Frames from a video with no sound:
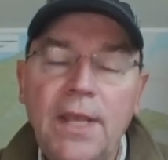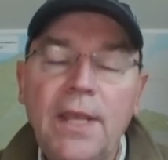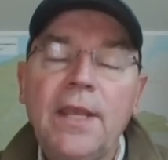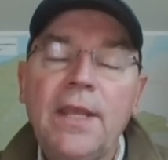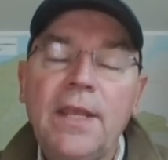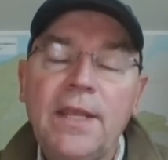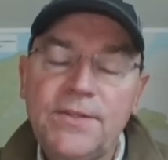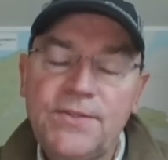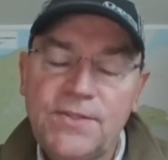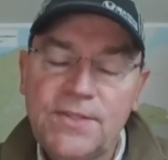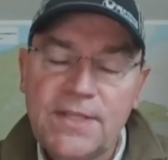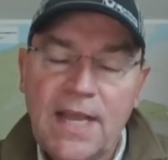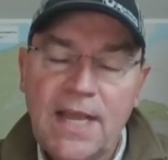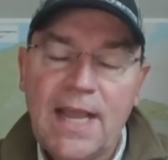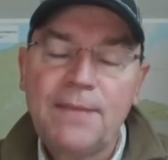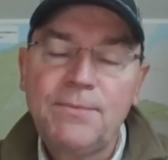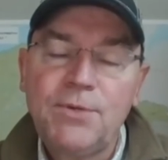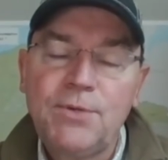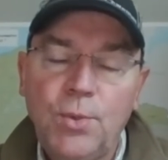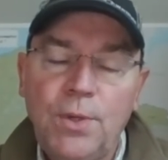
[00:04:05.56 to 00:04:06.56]
It's
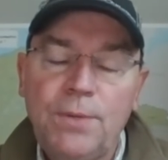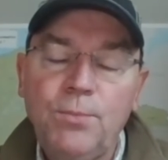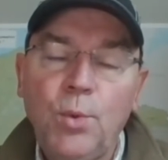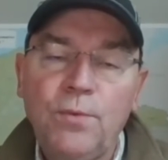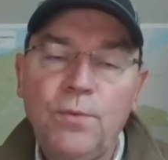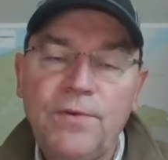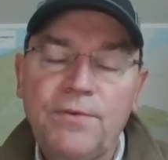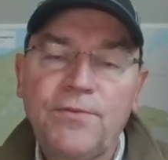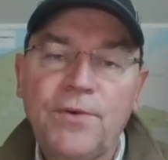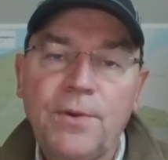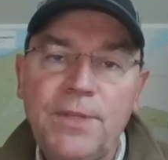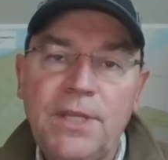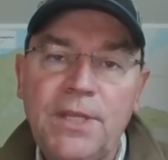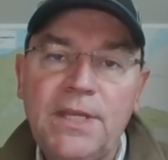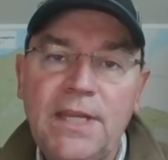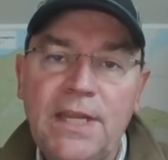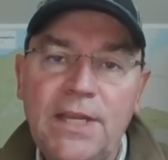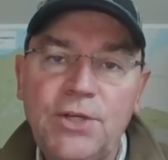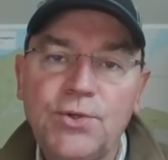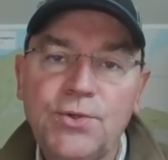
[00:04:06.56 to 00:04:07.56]
time to remove it from the
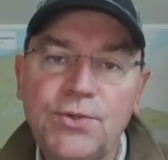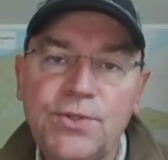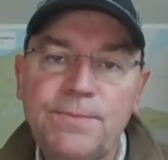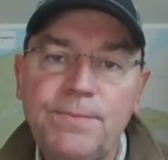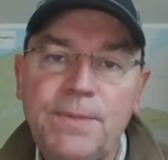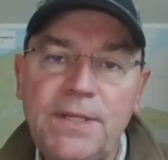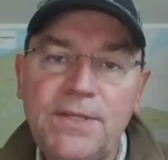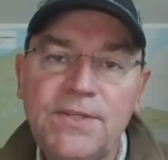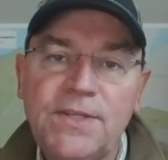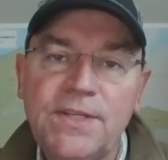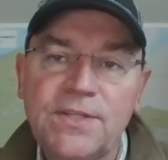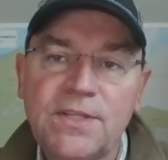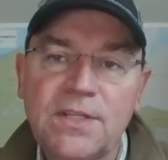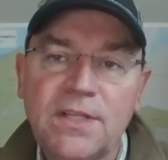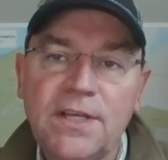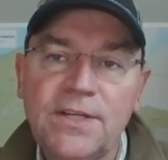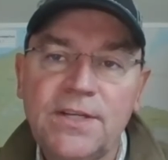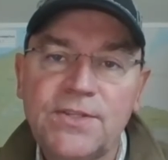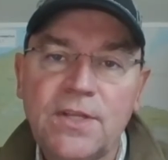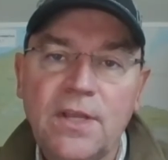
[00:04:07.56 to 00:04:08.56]
endangered species
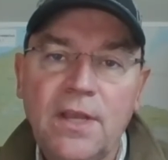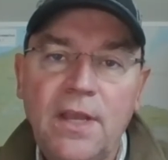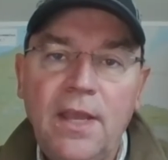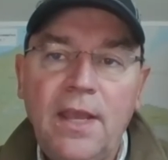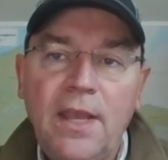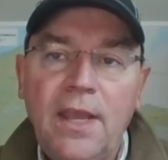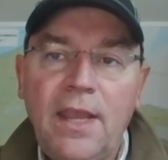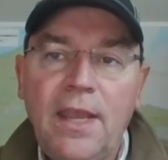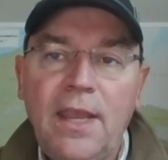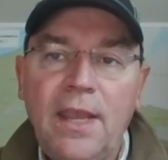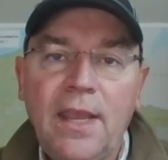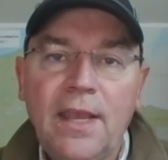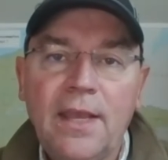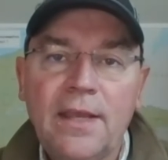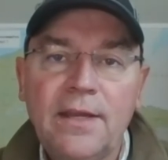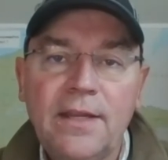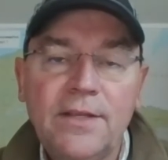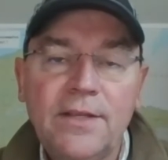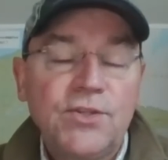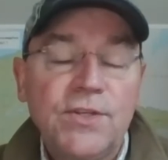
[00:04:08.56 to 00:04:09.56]
list,
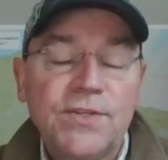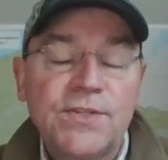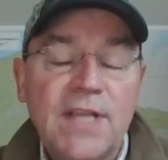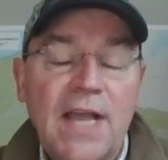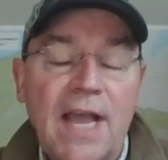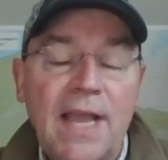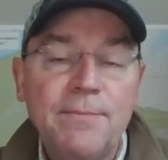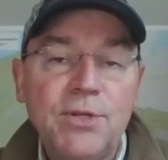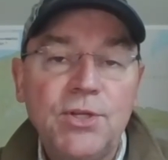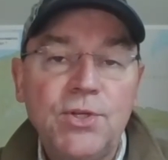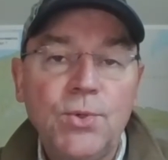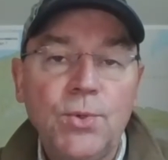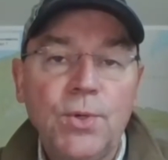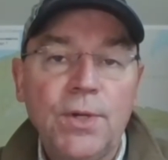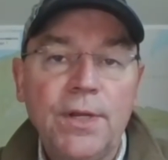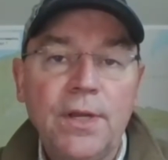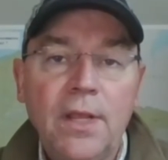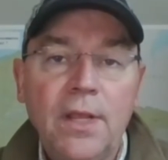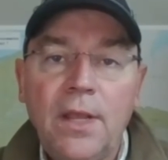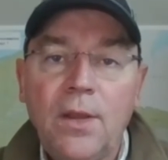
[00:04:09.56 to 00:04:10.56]
and it's just time to do
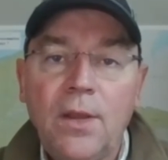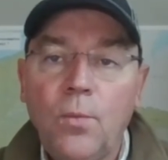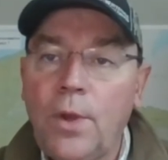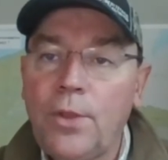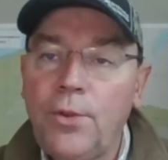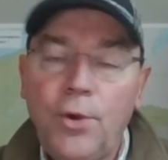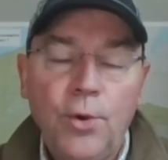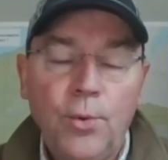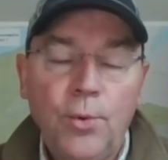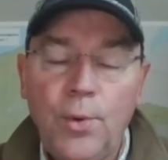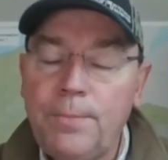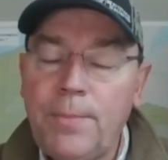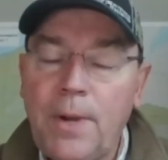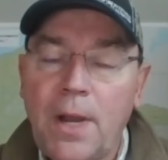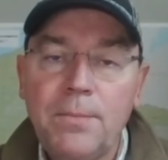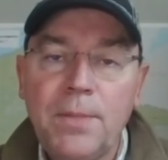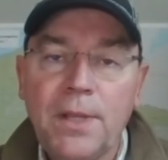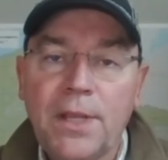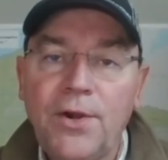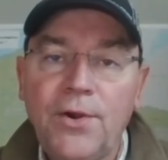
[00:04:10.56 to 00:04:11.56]
it. Whether you're
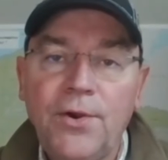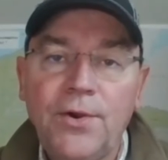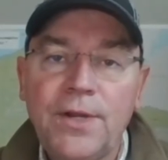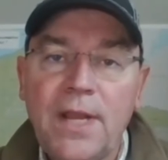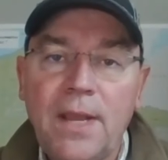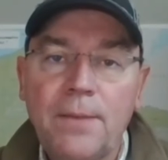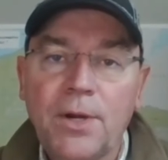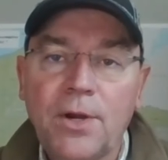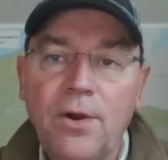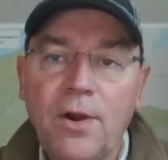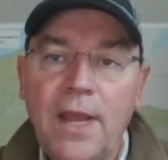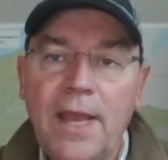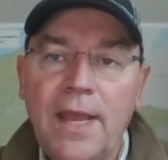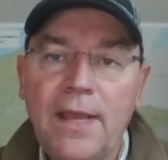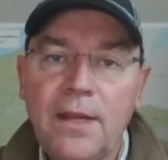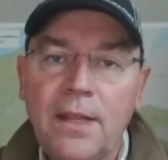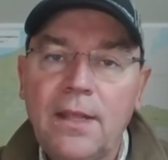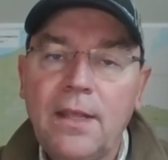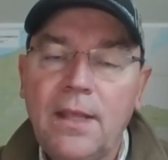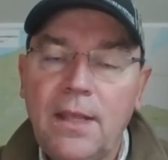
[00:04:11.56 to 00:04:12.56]
Republican or
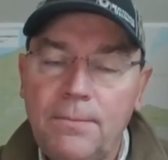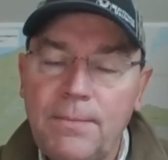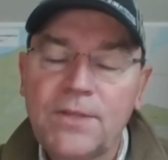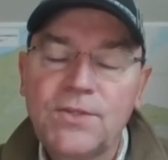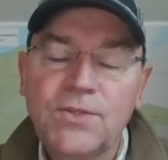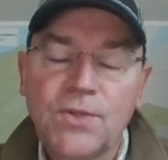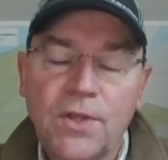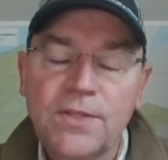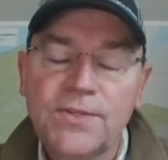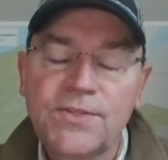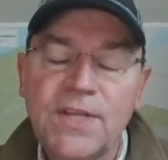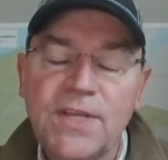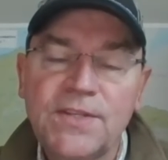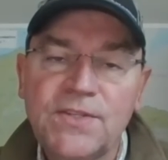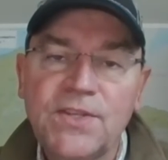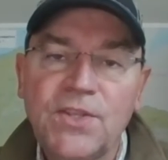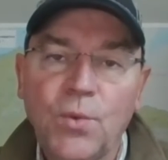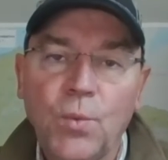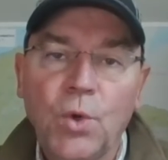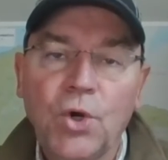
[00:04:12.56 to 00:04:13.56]
Democrat, it makes all the
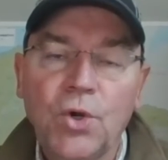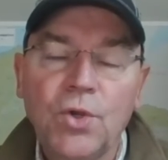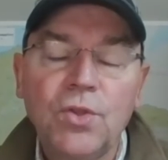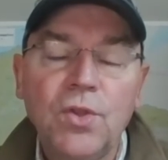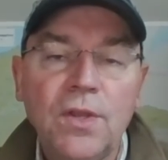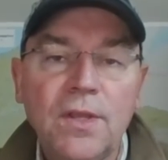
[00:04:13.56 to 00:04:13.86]
sense in the world.